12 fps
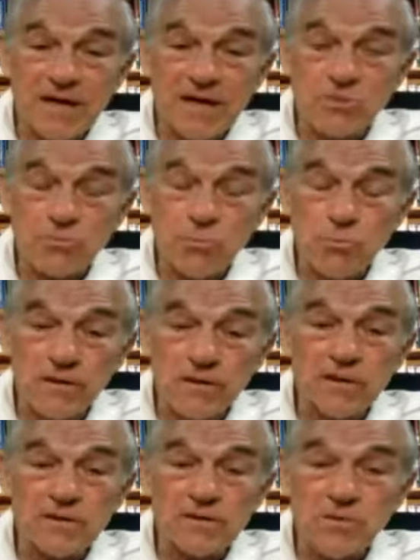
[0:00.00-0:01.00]
I was sworn
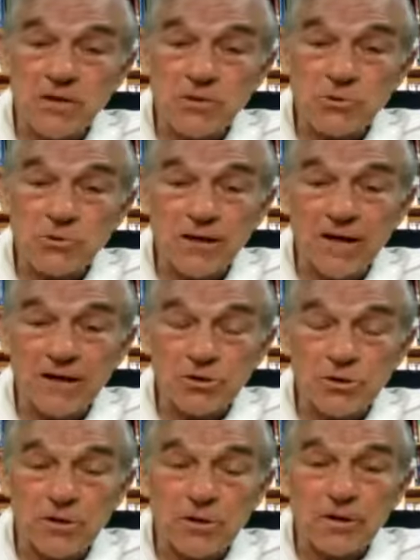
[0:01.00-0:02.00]
in in a special
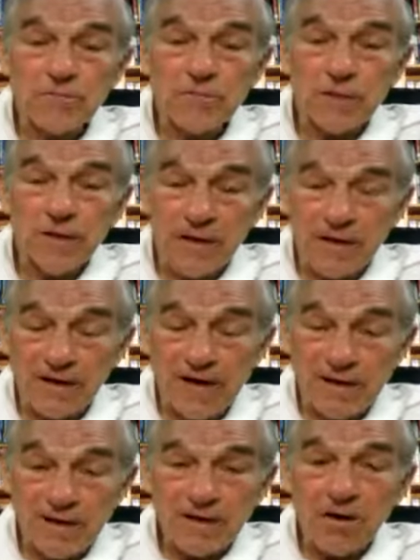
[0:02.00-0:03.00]
election, and
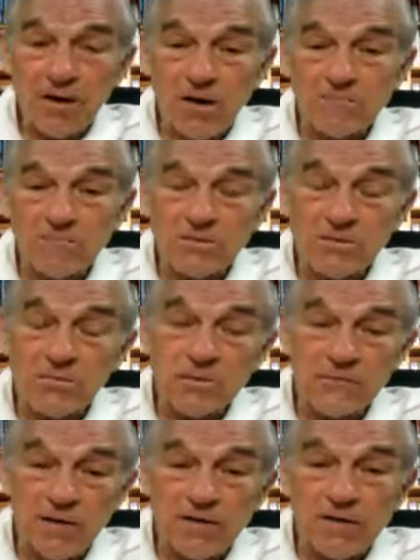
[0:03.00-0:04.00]
I obviously
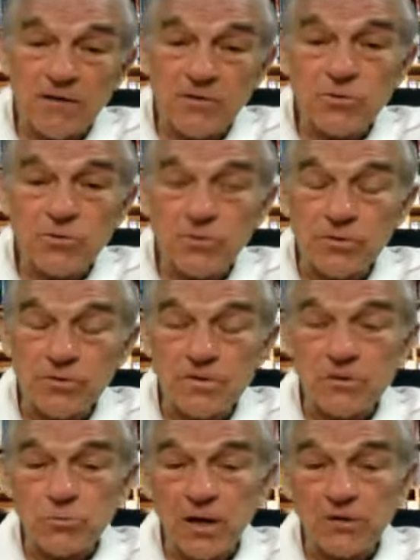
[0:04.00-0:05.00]
was very new to the
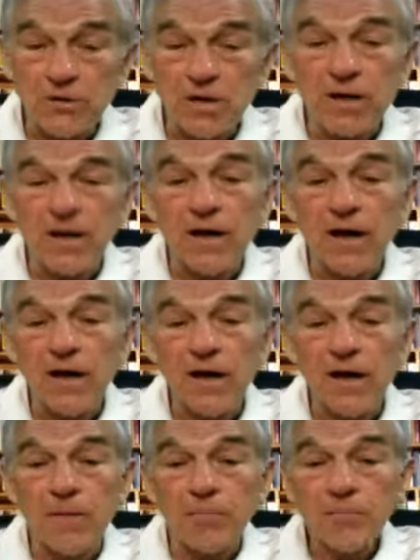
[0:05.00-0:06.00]
situation.
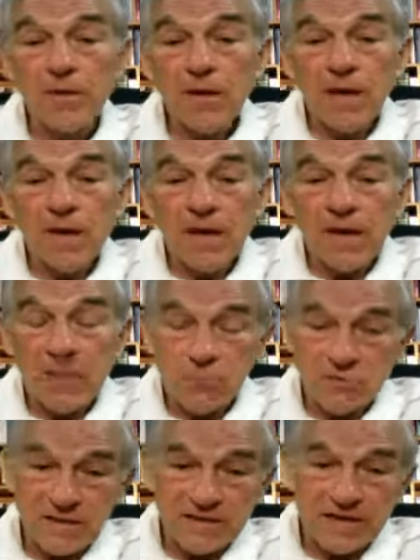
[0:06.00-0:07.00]
Uh, it
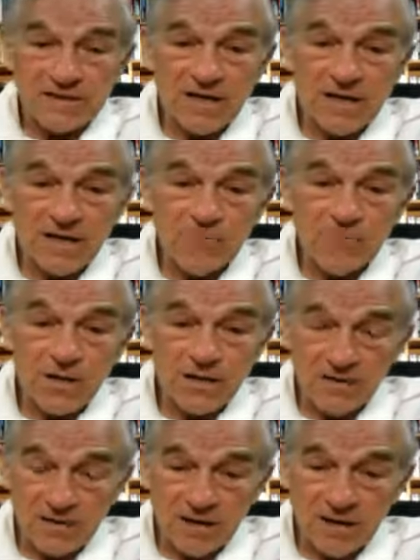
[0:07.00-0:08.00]
was at that time
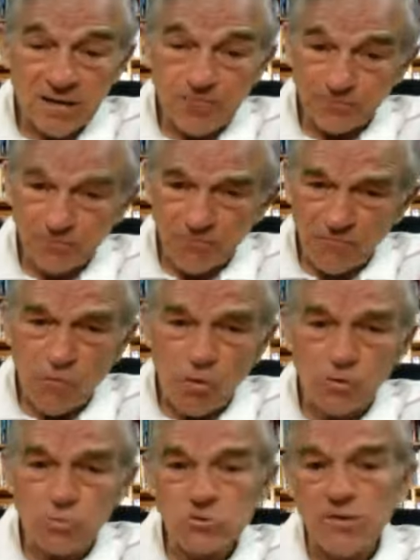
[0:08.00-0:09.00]
that um,
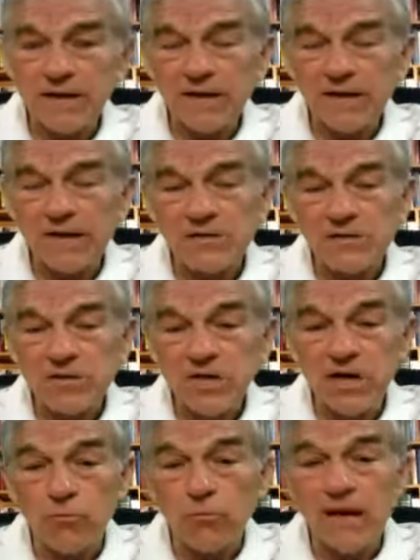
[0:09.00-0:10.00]
Ford was running against
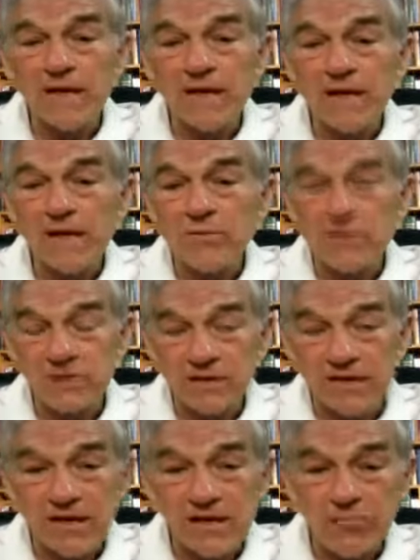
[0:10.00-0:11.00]
uh, Reagan and it was a
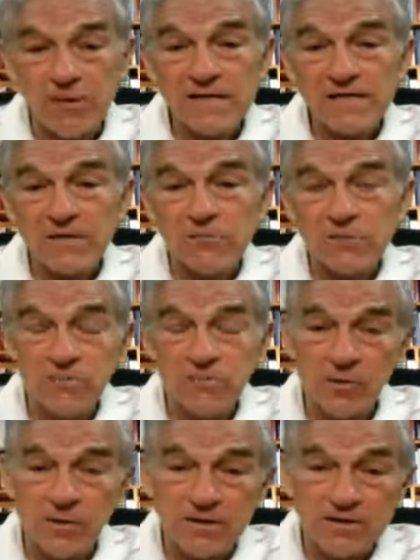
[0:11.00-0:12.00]
tight race and it was
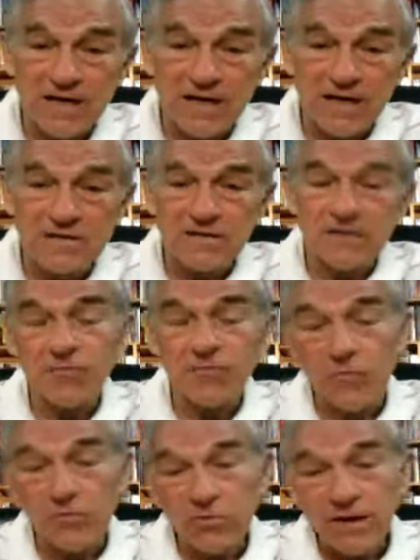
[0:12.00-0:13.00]
politicized and the
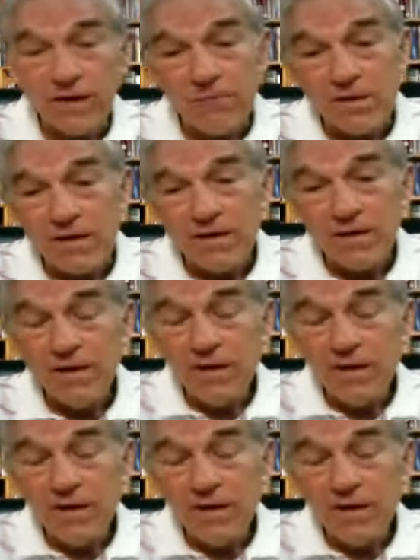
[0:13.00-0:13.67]
flu came in